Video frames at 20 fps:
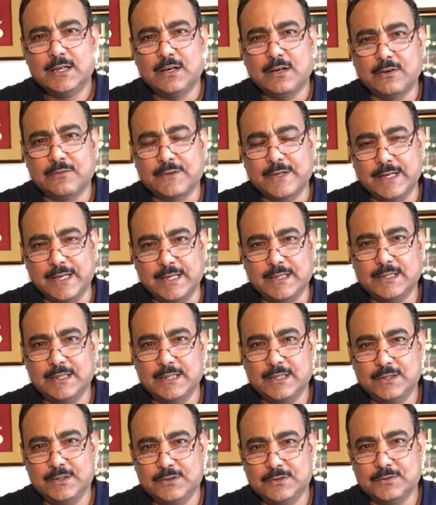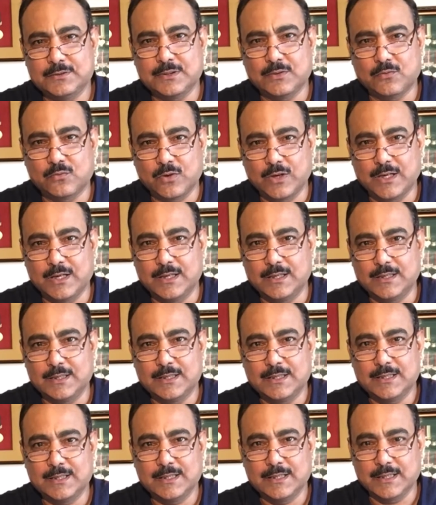of connecting to the
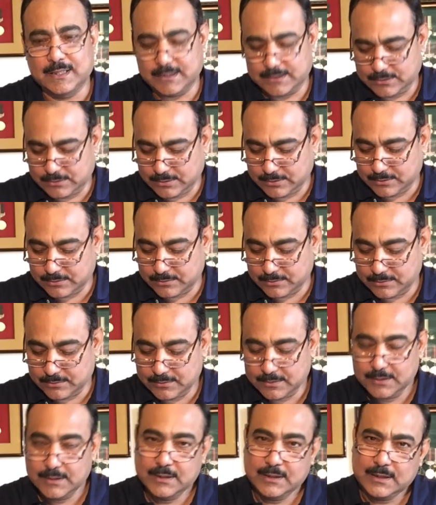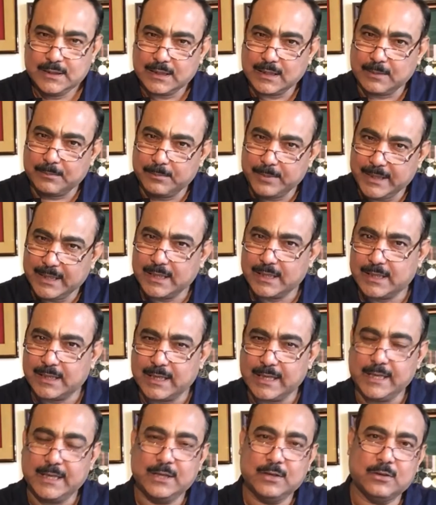world through a
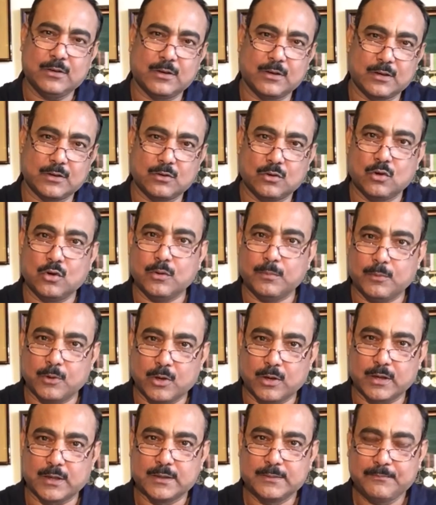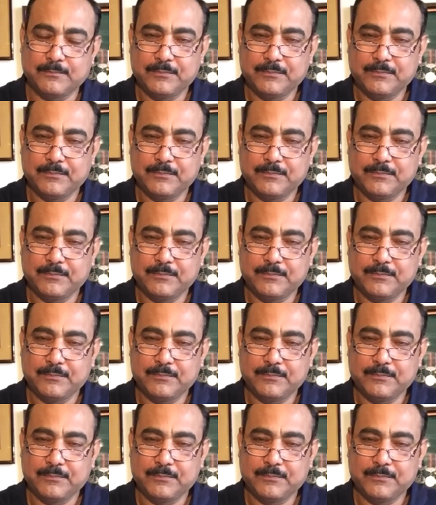BRI or OBOR.